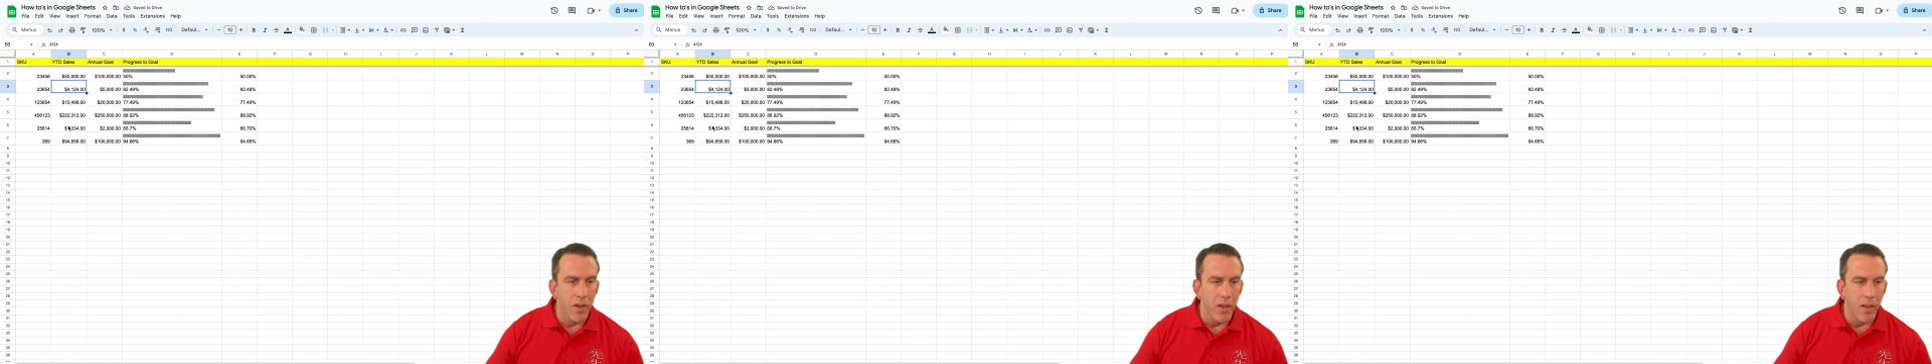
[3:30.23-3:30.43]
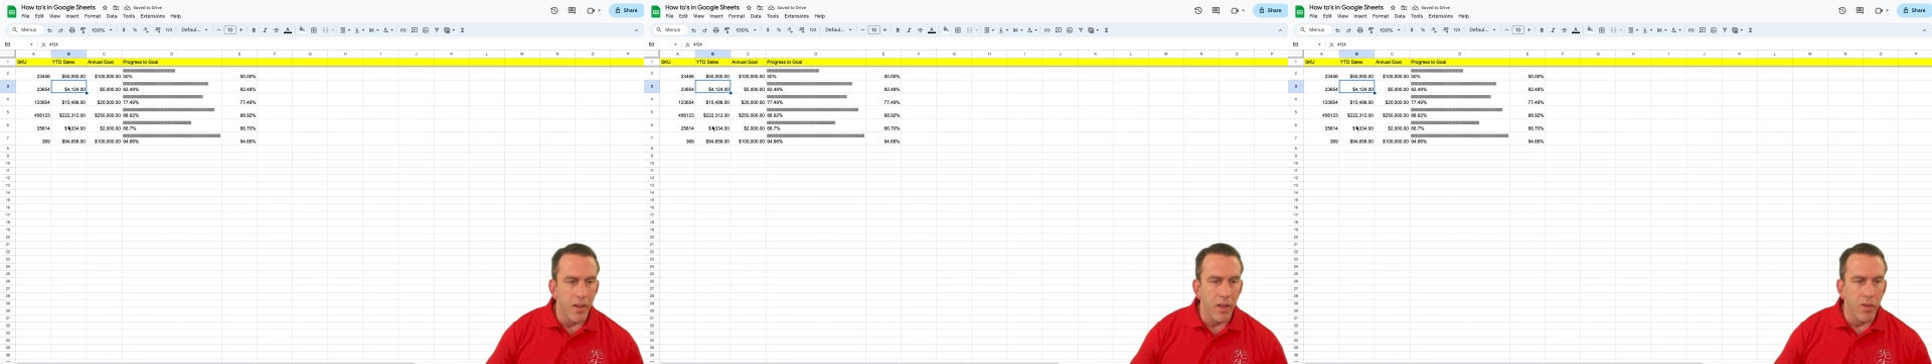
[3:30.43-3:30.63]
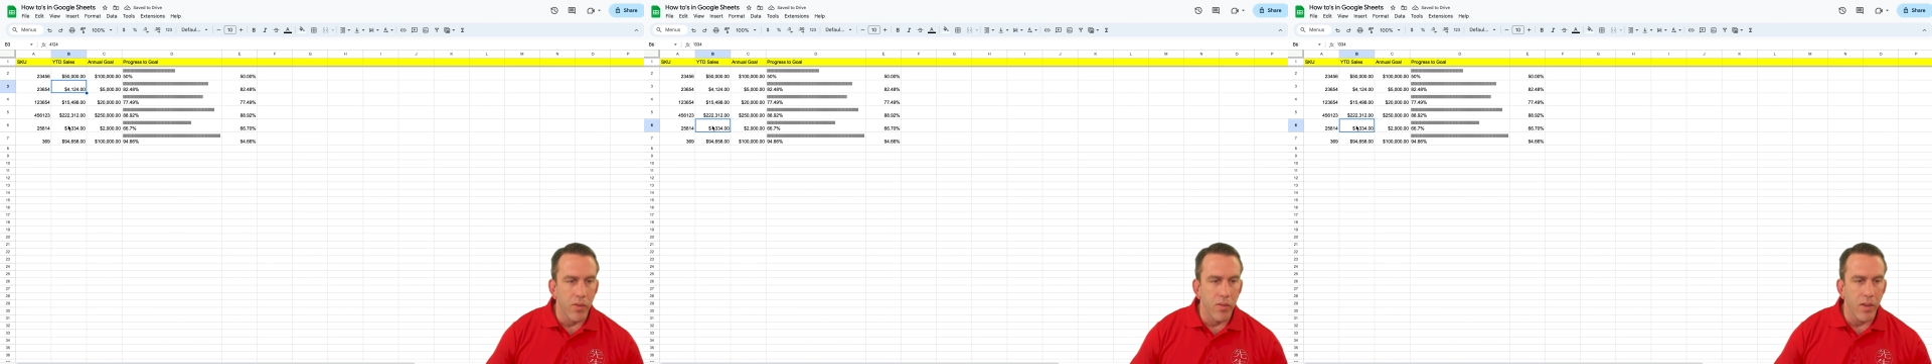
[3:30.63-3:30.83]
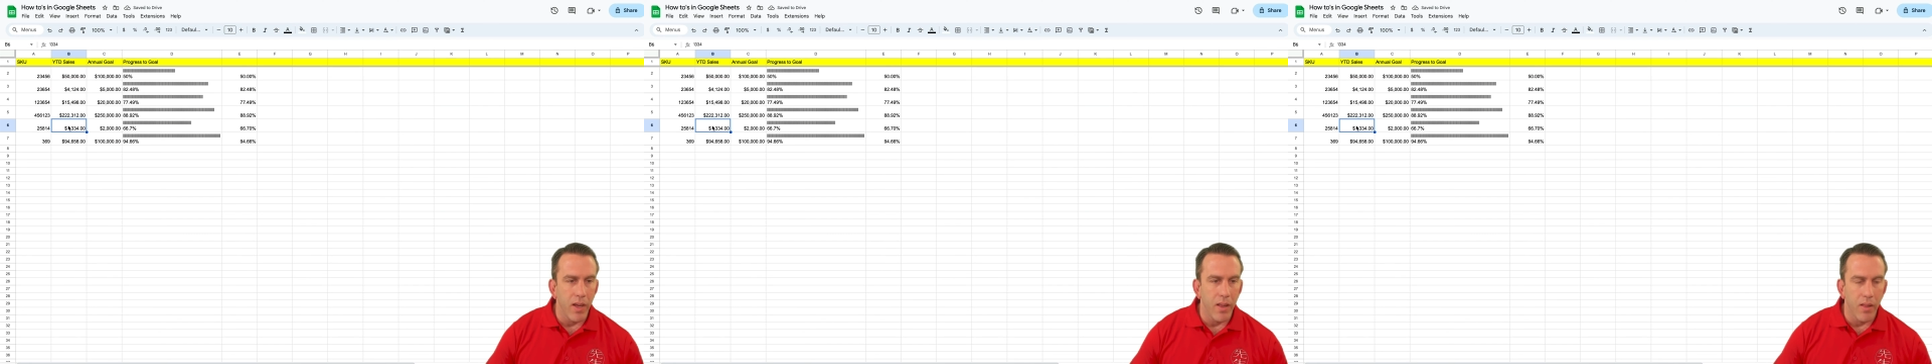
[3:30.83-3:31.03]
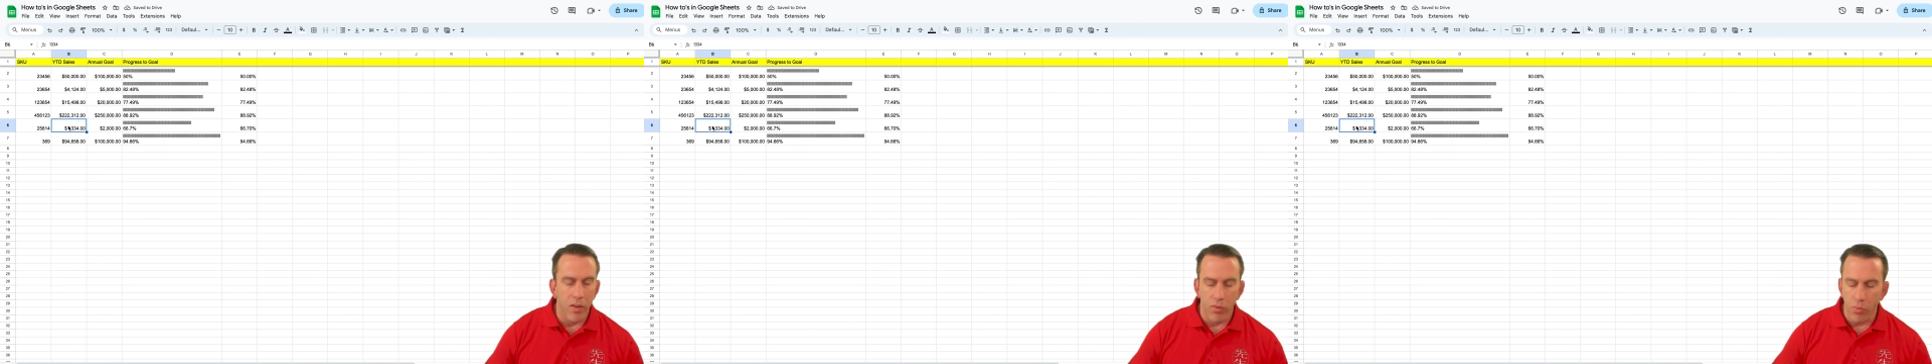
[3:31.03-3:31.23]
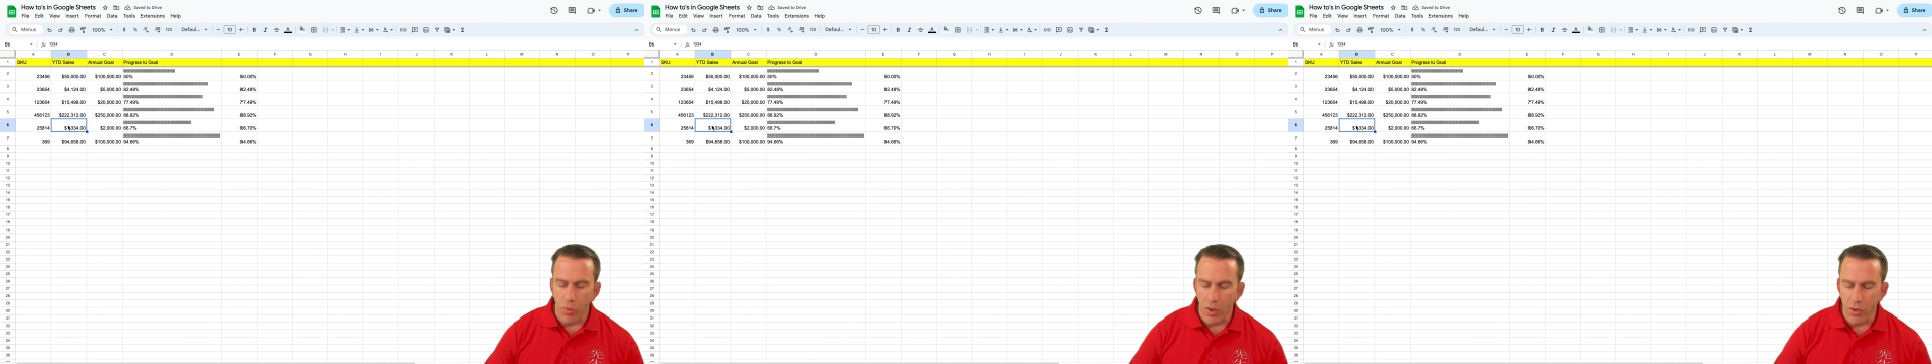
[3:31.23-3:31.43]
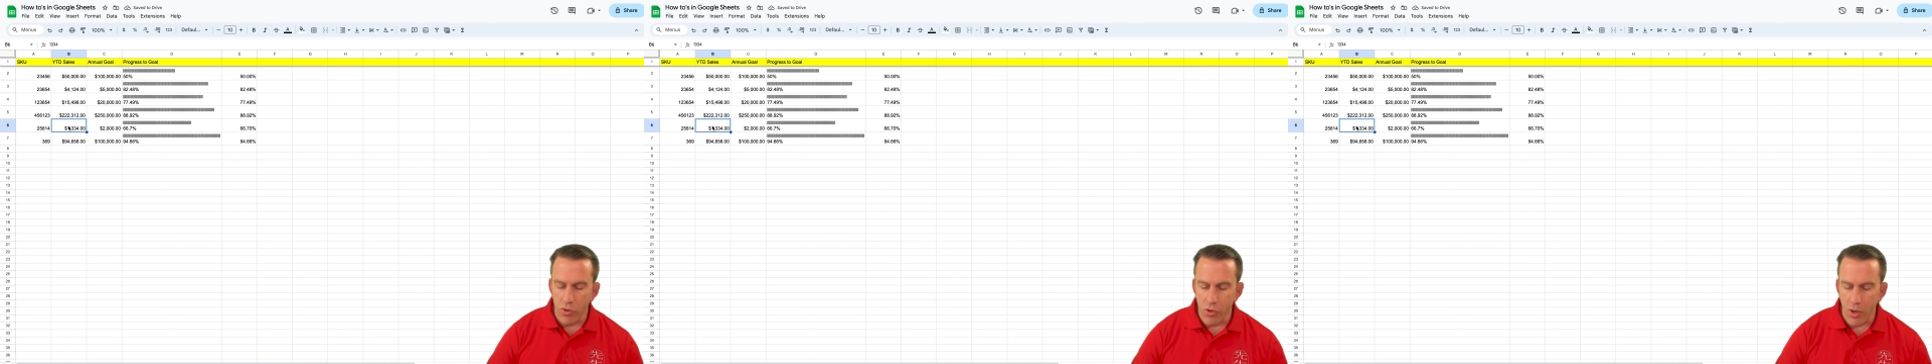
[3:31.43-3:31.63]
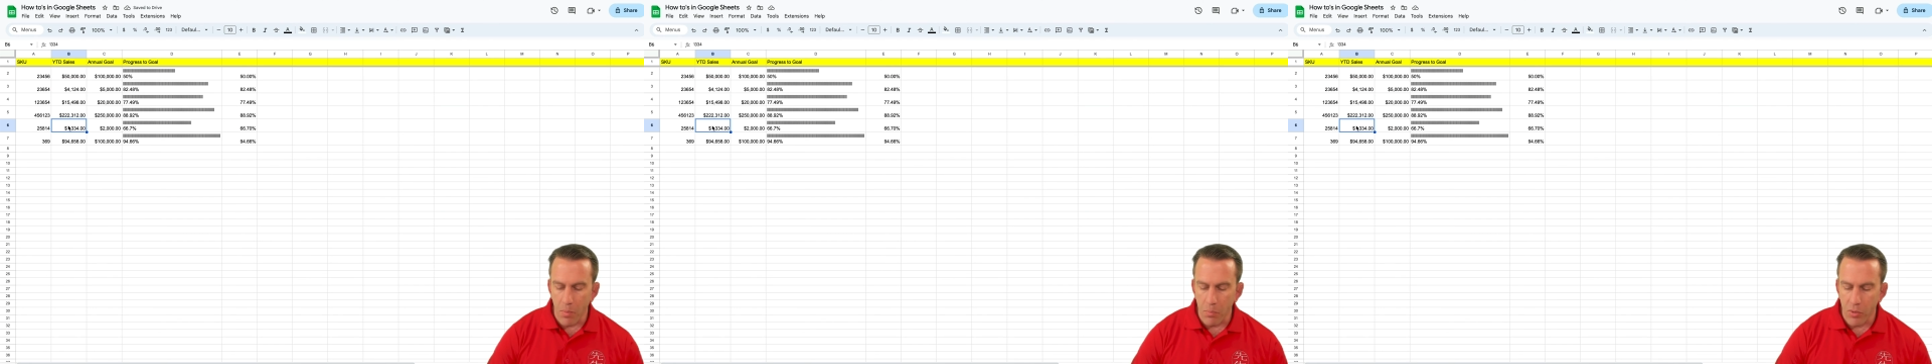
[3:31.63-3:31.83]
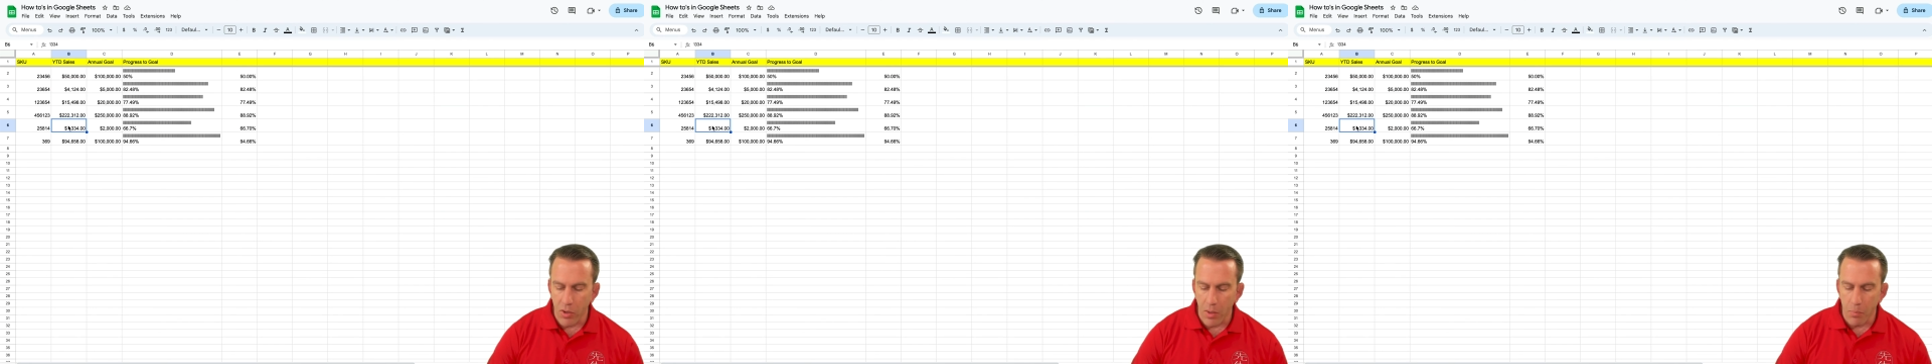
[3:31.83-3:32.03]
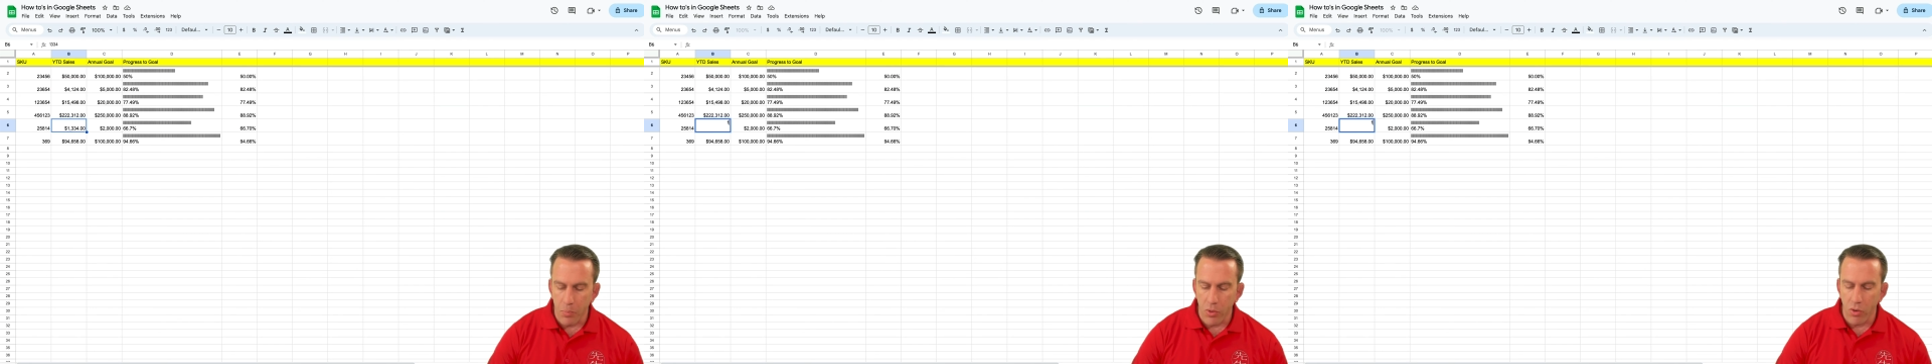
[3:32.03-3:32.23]
And let's say this one jumps
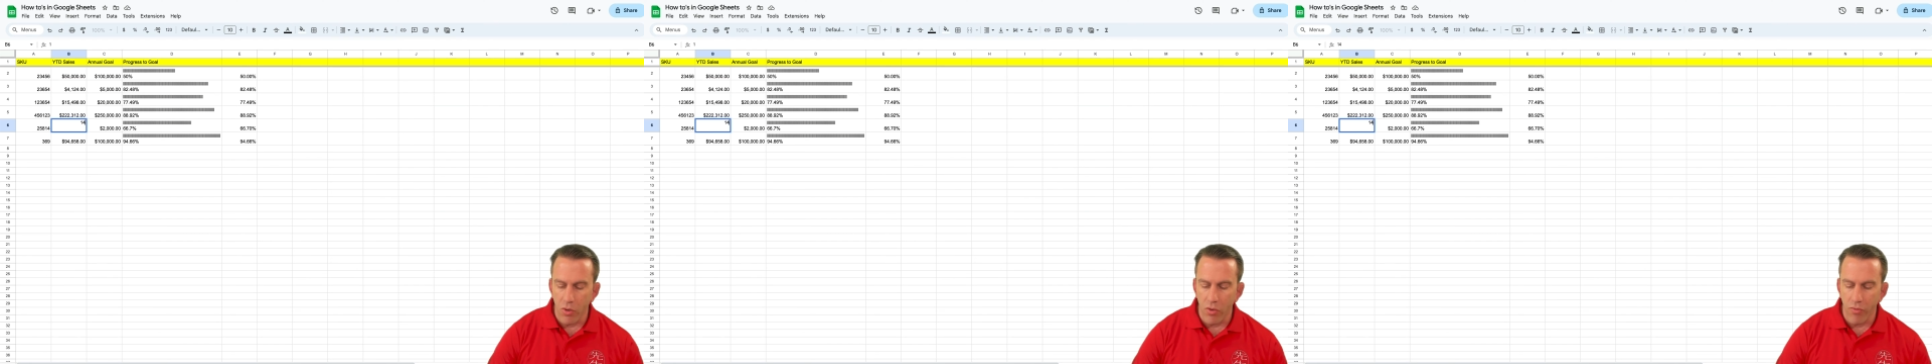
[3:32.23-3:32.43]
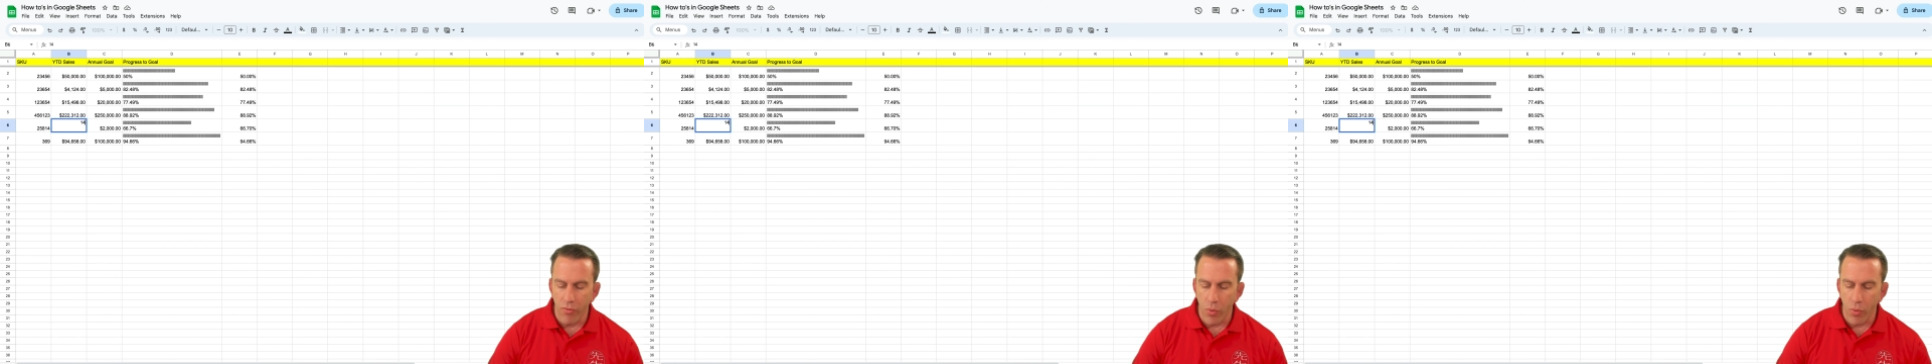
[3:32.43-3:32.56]
up to